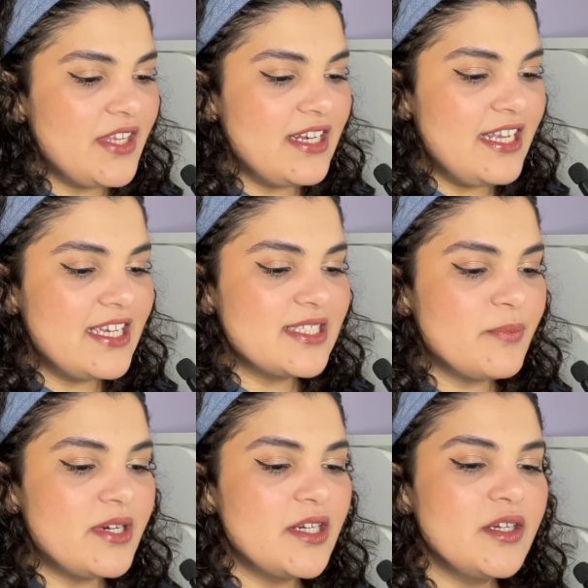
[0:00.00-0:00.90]
The NYX
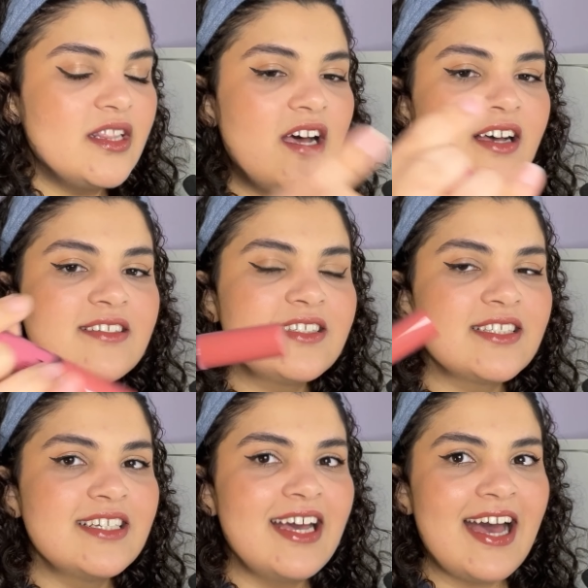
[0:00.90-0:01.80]
Butter
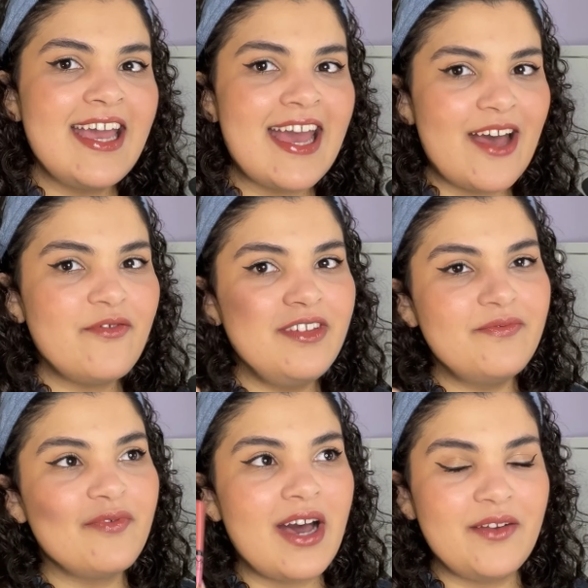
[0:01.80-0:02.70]
Gloss I have in
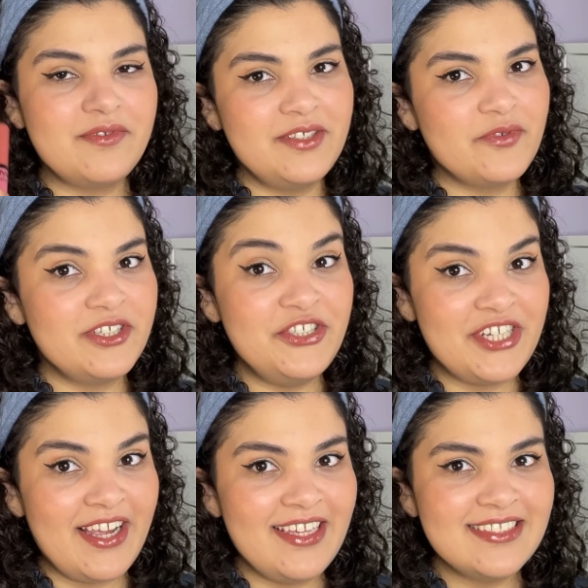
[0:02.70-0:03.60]
5 different
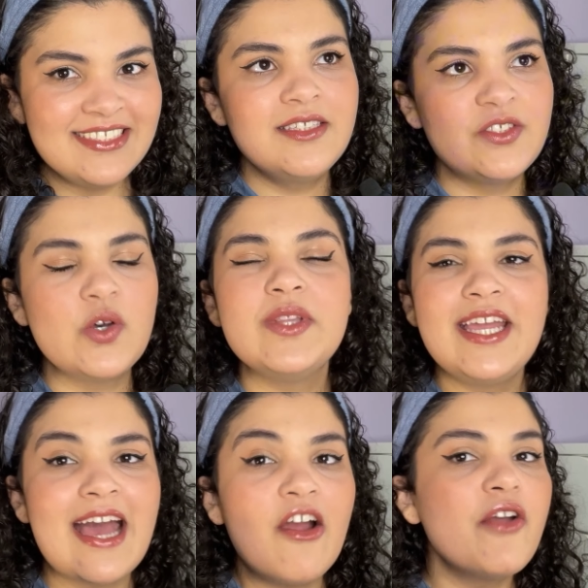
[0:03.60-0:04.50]
shades. So
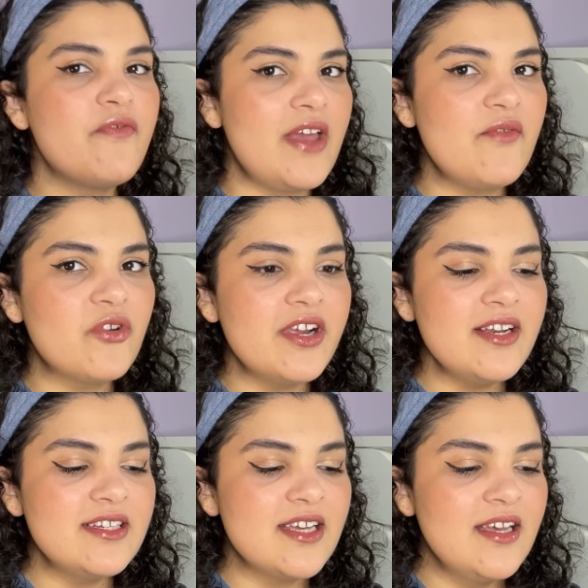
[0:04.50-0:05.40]
they are a
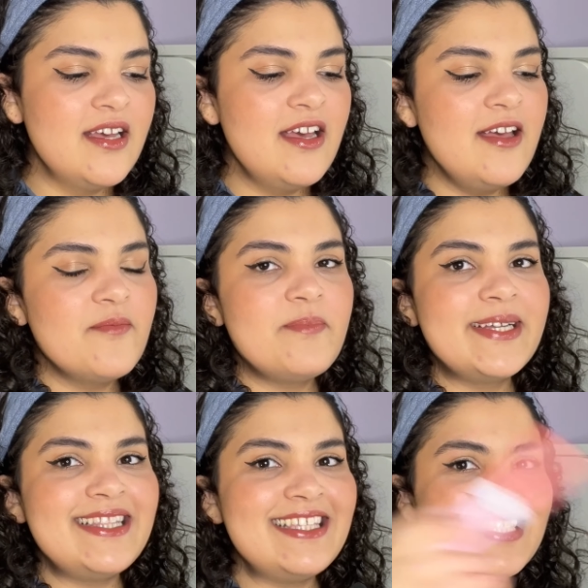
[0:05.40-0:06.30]
favorite,
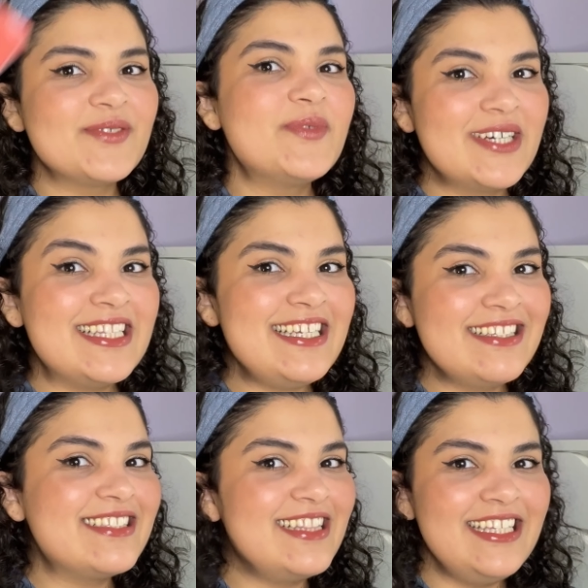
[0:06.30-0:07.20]
but this one
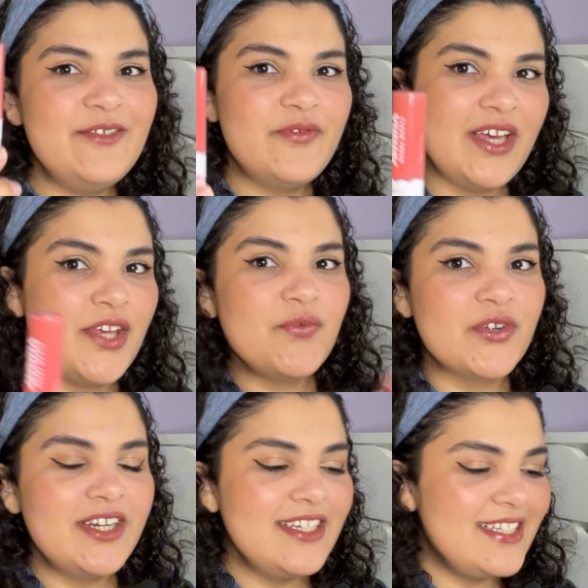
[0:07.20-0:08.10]
is the
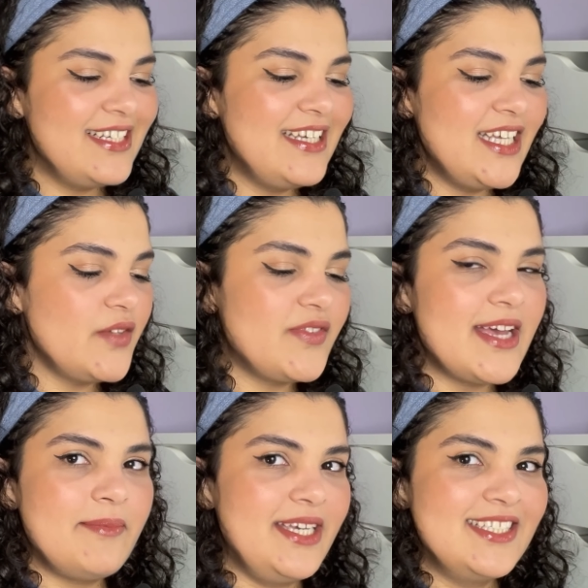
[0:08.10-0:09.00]
favorite, if
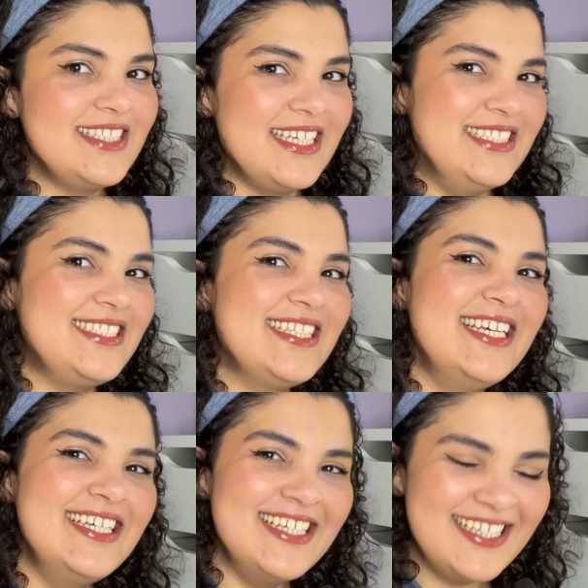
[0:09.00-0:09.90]
that makes
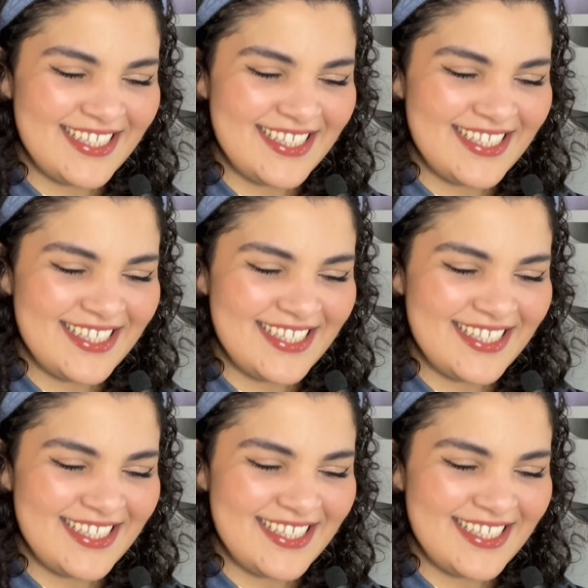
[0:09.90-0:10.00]
sense.